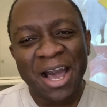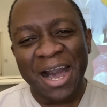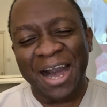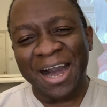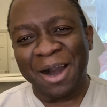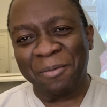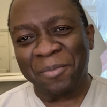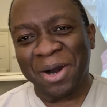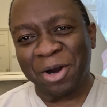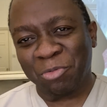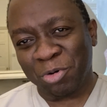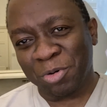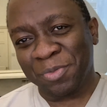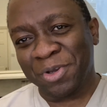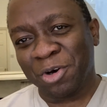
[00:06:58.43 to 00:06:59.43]
and
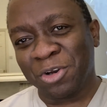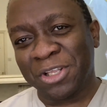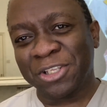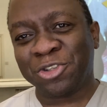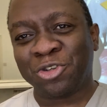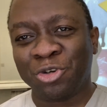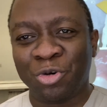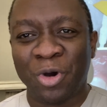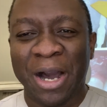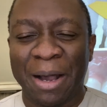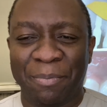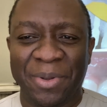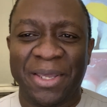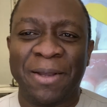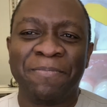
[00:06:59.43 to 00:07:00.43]
we'll be only too
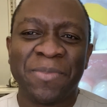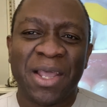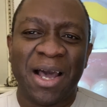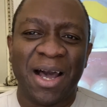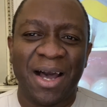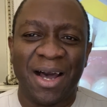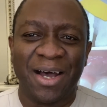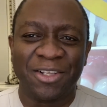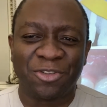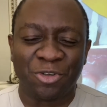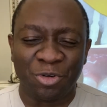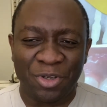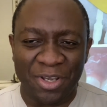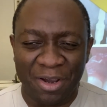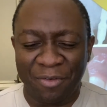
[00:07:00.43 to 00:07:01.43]
happy to
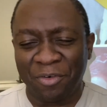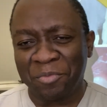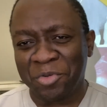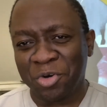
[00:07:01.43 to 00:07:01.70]
hear from you